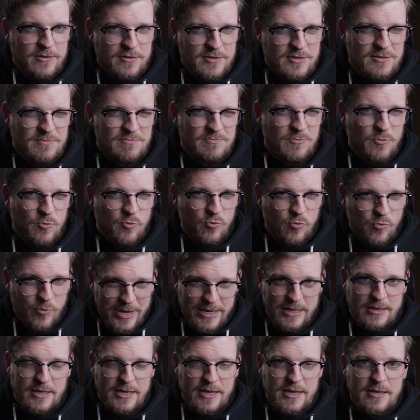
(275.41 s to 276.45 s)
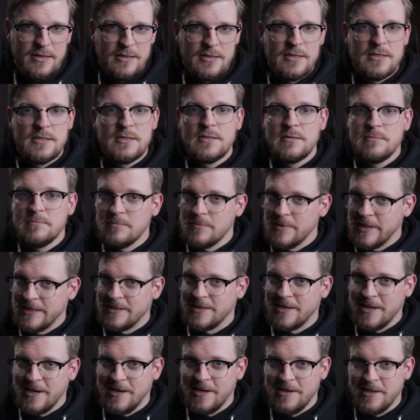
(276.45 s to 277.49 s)
else really?
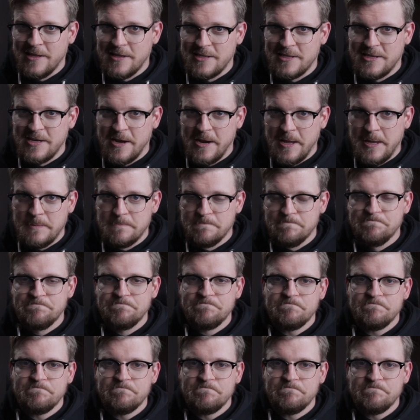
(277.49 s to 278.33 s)
Let's get into the study.